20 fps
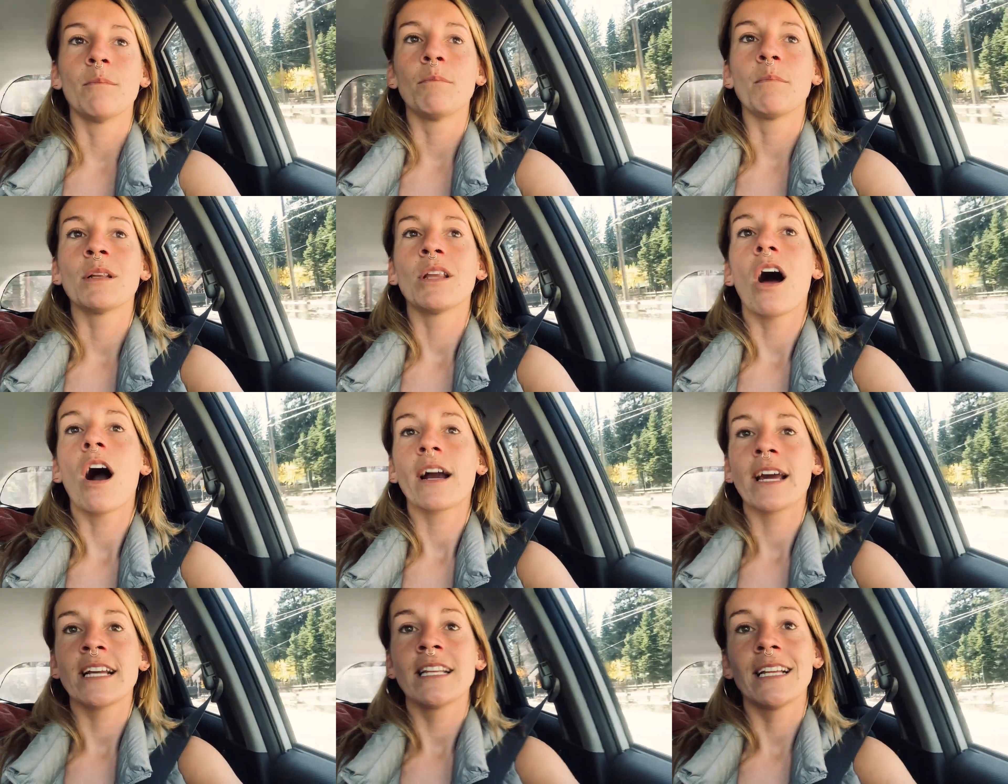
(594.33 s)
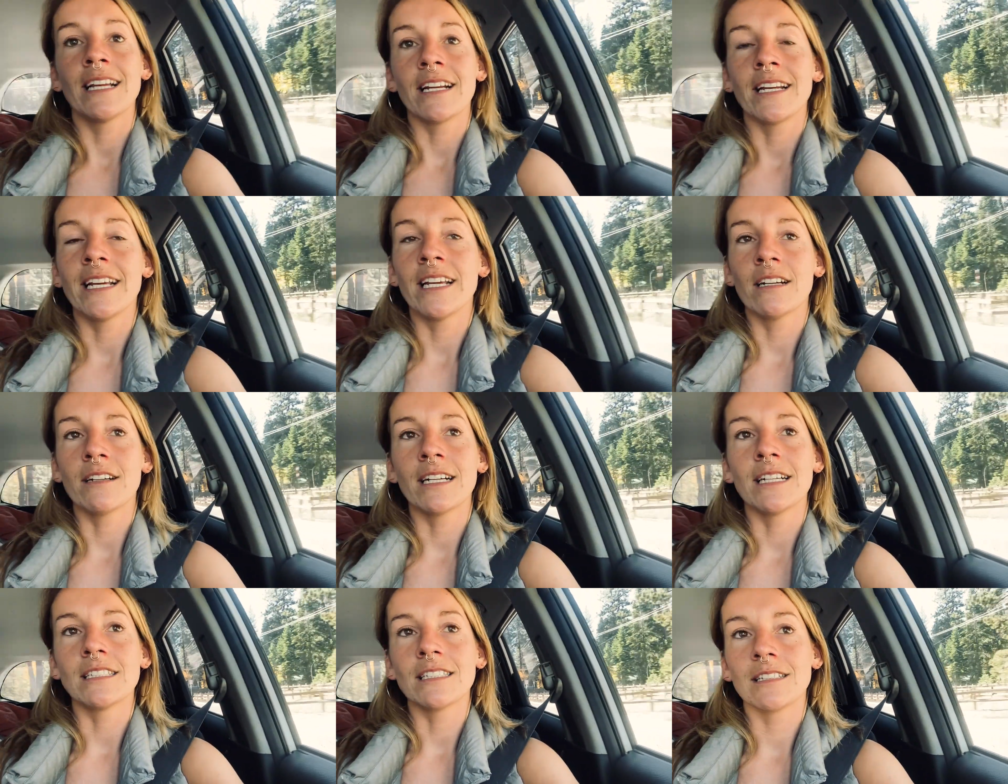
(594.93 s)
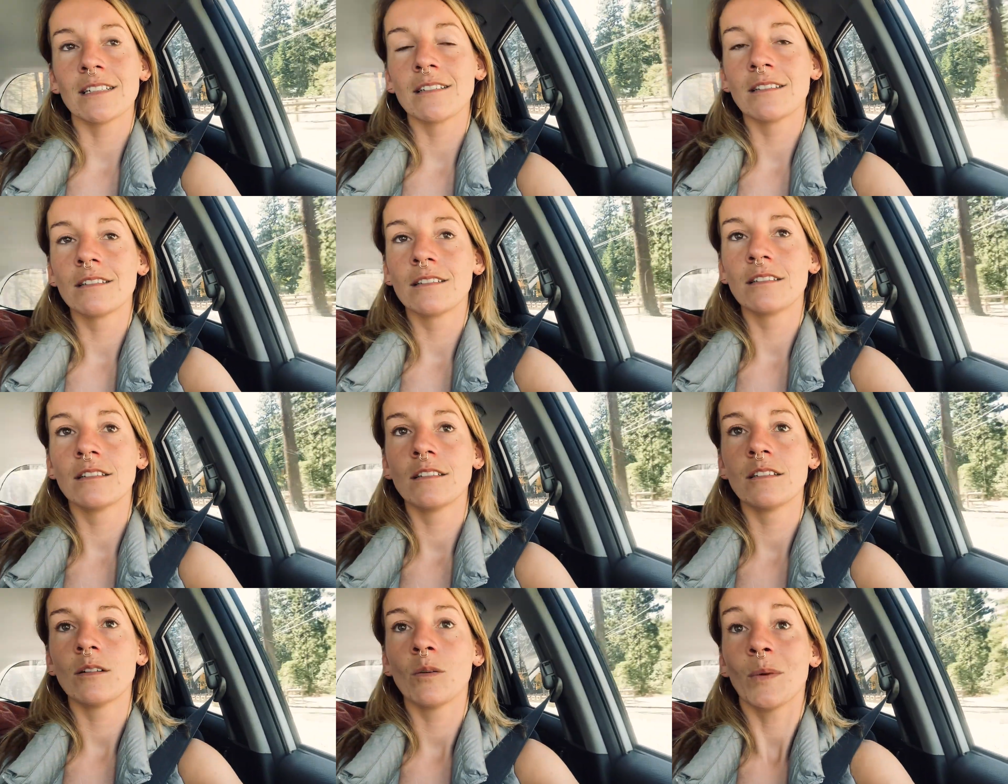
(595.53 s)
blocking the inherent
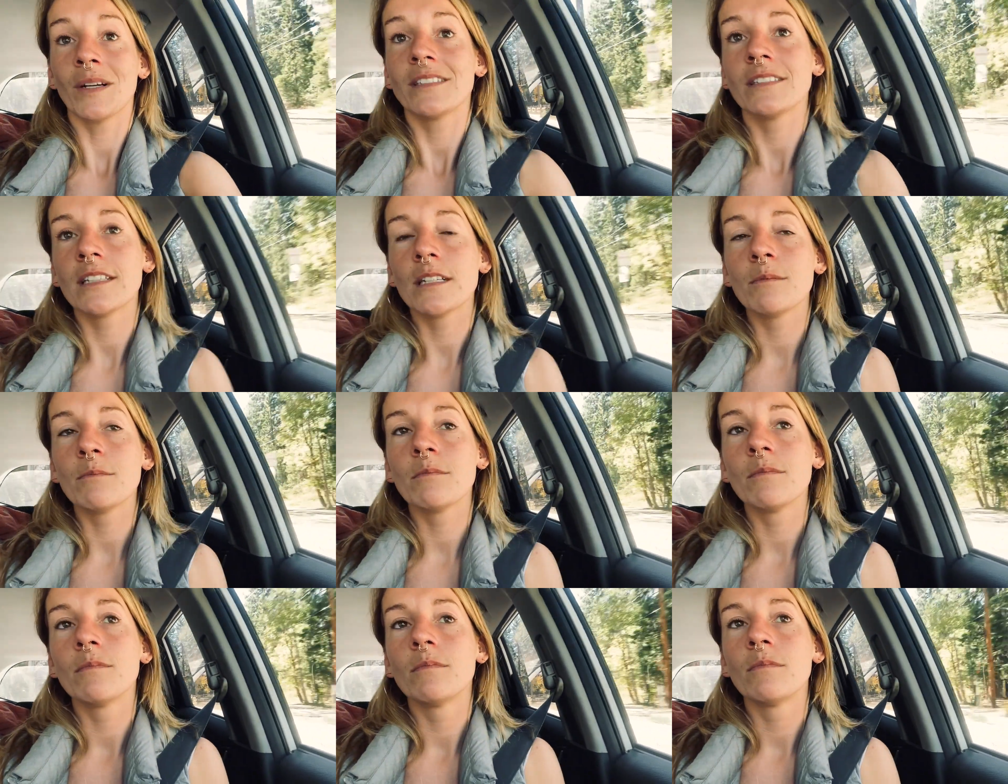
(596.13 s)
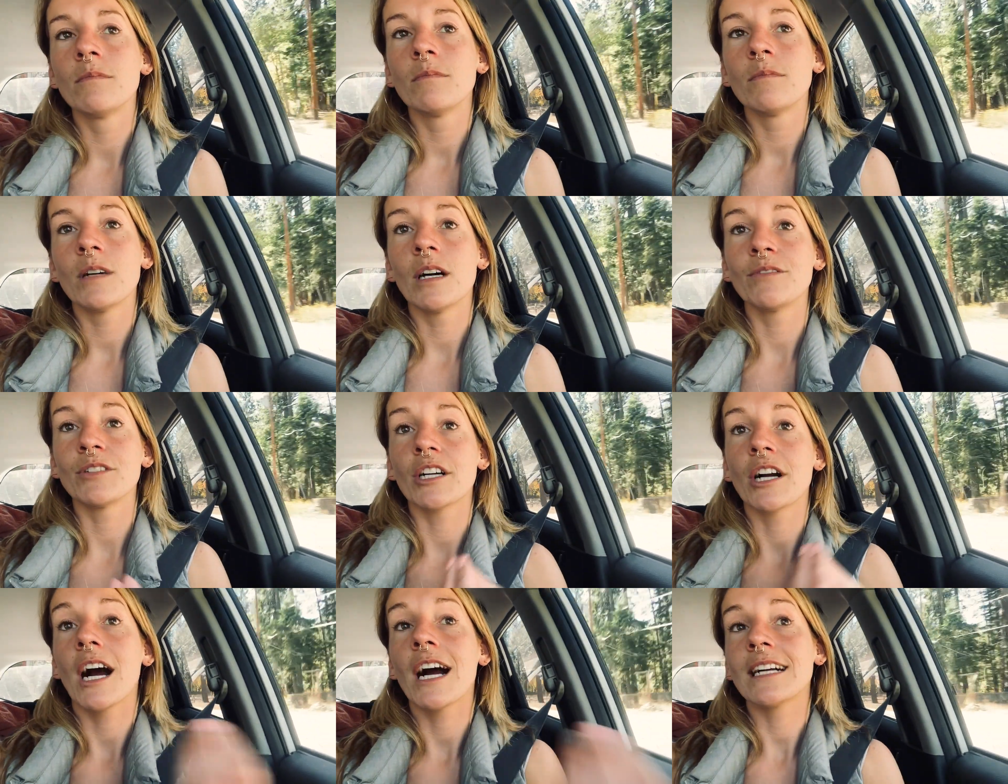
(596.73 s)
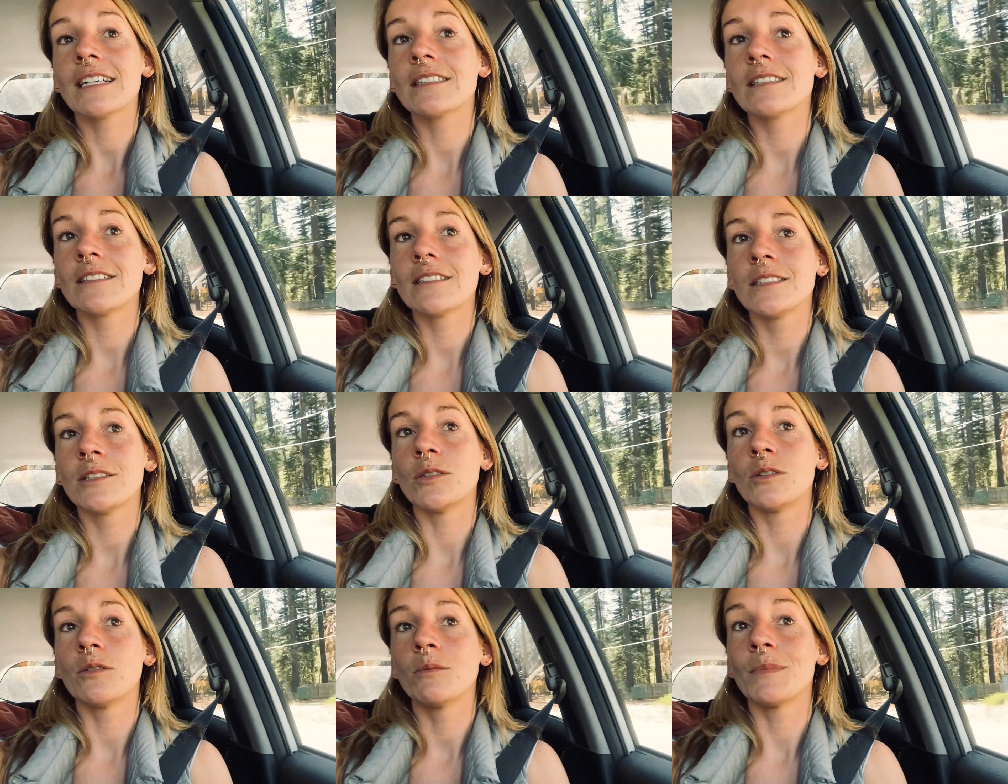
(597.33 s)
wisdom of your heart
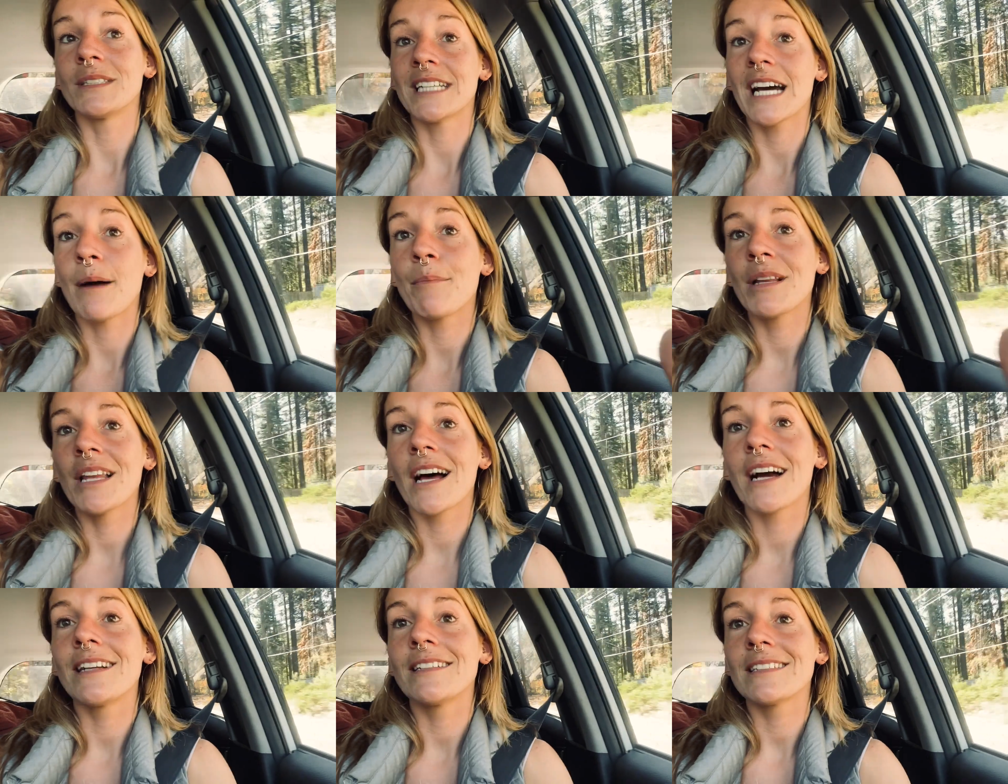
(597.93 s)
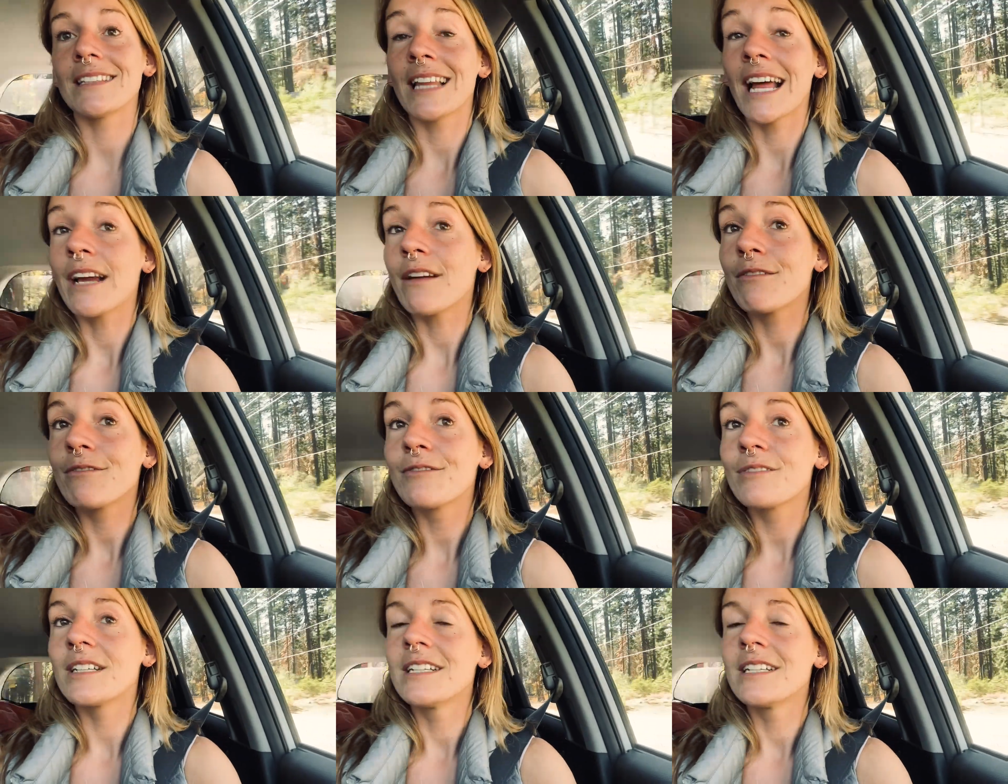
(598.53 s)
to metabolize life,